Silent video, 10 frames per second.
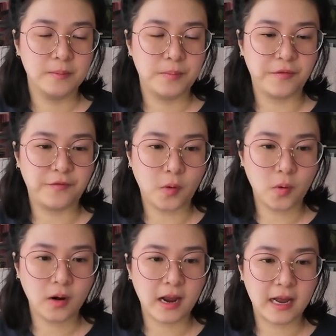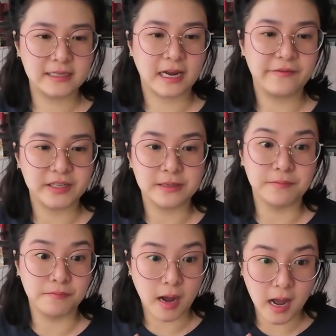before I dive into
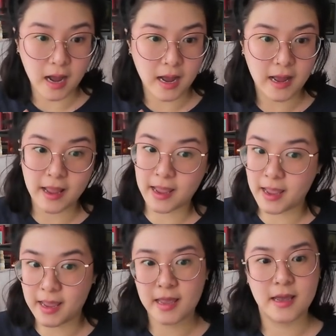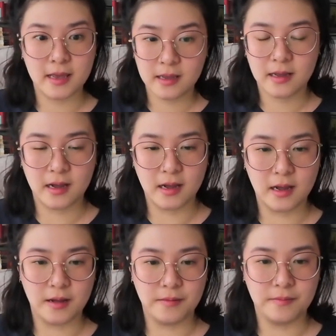my
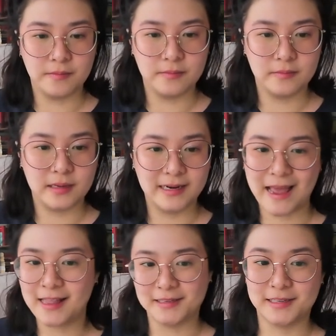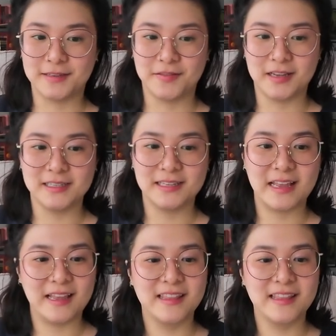um, analysis of this,